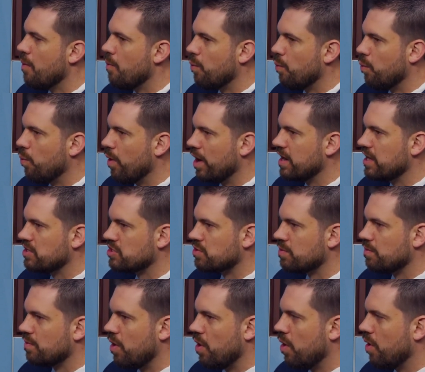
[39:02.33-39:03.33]
What it's
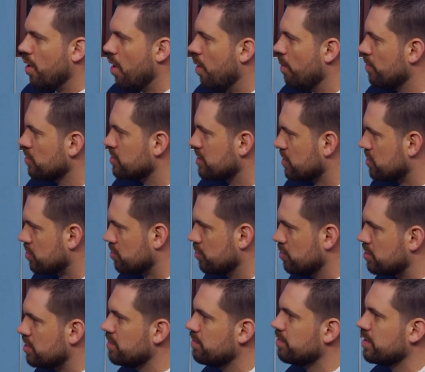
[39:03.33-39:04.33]
almost
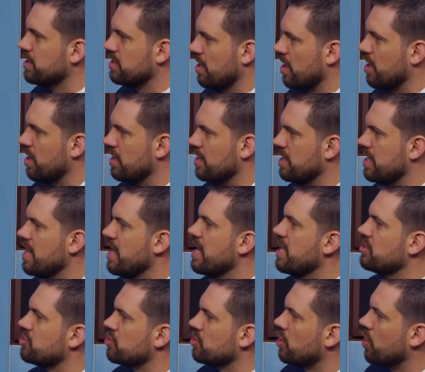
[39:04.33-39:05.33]
exclusively done
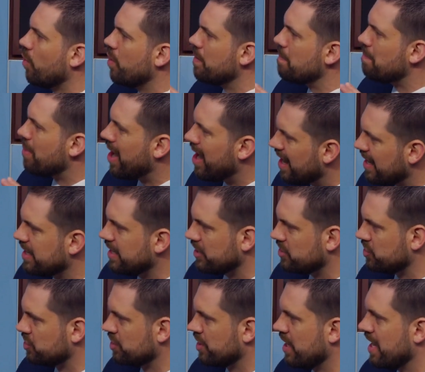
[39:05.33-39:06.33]
is to go and
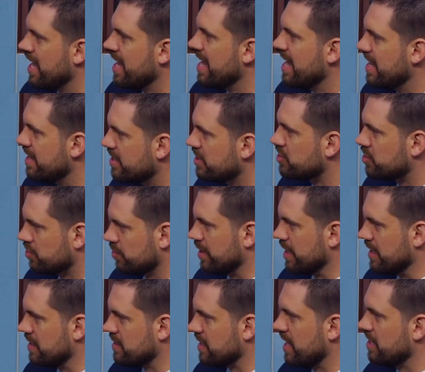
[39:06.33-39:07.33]
punish
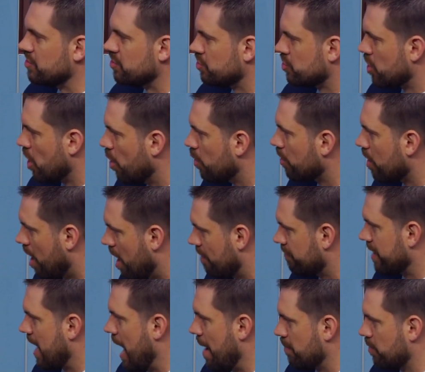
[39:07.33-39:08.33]
industries and choke
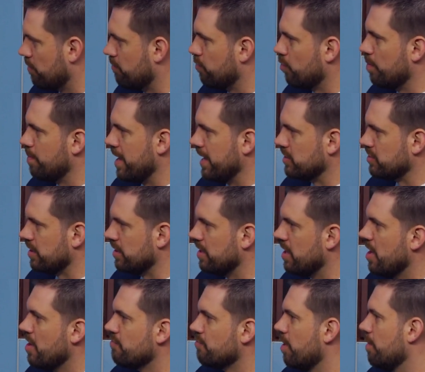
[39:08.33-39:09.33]
off capital formation
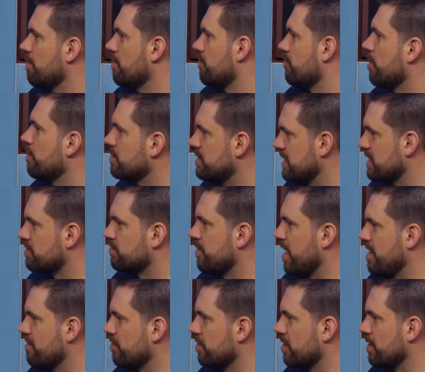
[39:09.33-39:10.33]
from
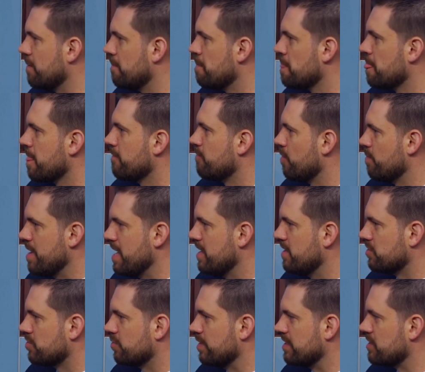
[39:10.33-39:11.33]
disfavored from
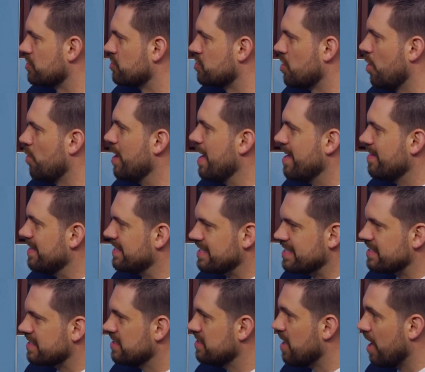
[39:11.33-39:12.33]
industries. And so
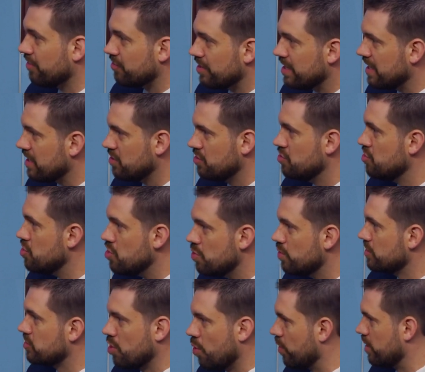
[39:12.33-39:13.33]
this is, nothing
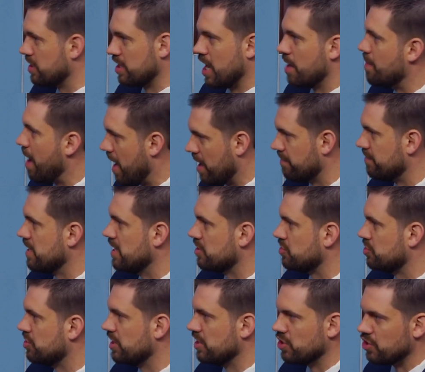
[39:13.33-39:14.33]
new is going to come out of
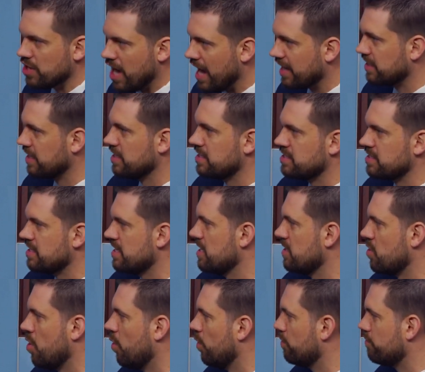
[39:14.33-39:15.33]
ESG. You're not going to
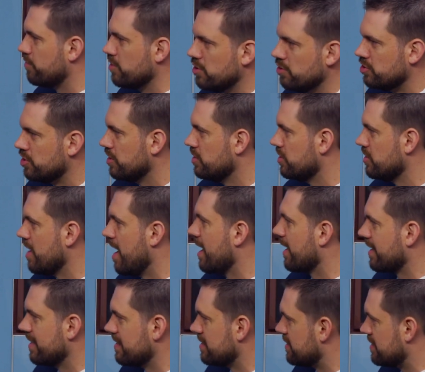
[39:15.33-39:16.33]
see cold fusion. You're
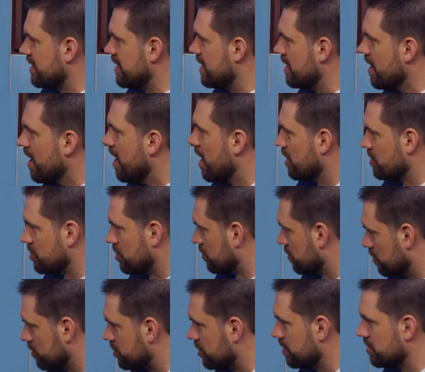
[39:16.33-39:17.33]
not going to see a
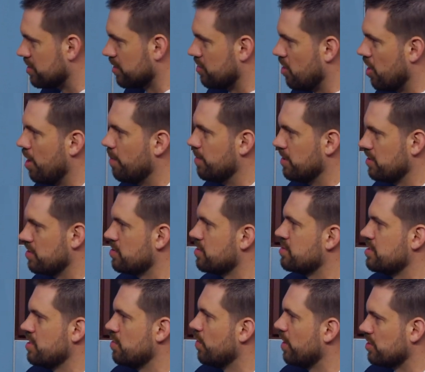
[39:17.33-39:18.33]
solution to carbon
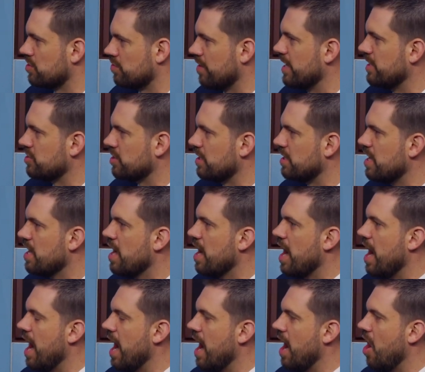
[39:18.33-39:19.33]
sequestration.
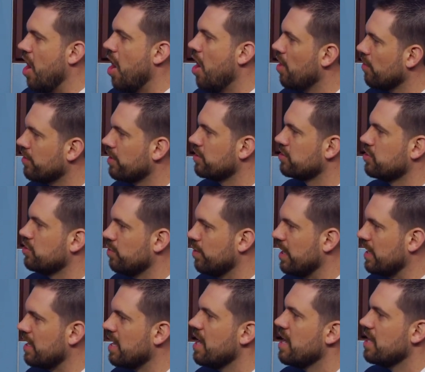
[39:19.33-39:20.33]
All they're
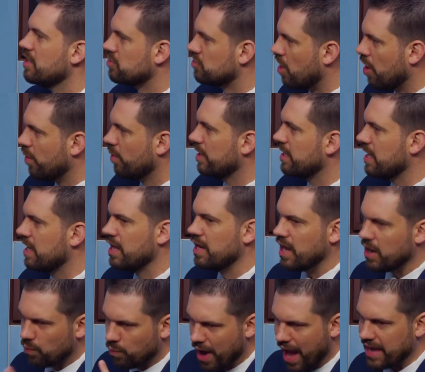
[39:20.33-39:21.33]
doing is going
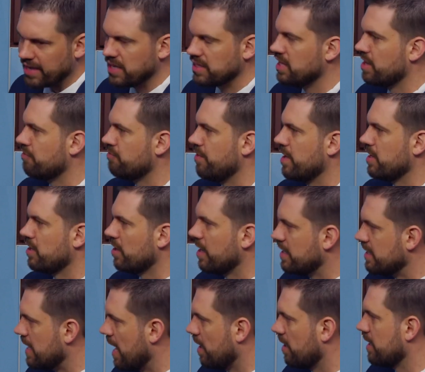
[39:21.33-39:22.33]
in and wagging their finger
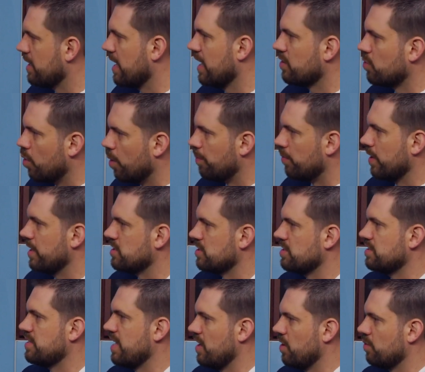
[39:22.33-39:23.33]
and yelling at
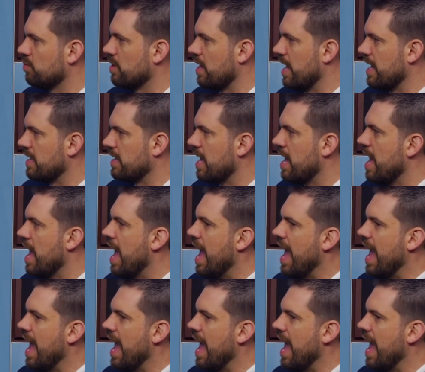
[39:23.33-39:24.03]
corporations they don't like.